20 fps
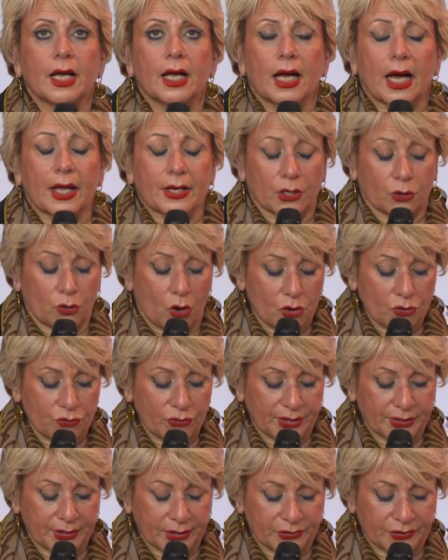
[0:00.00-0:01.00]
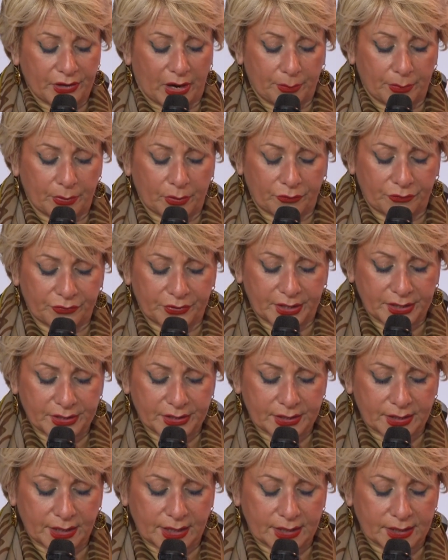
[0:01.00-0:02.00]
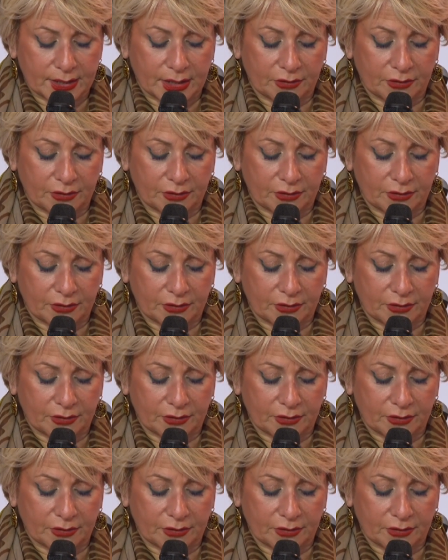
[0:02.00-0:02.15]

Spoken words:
And a concrete example of this is the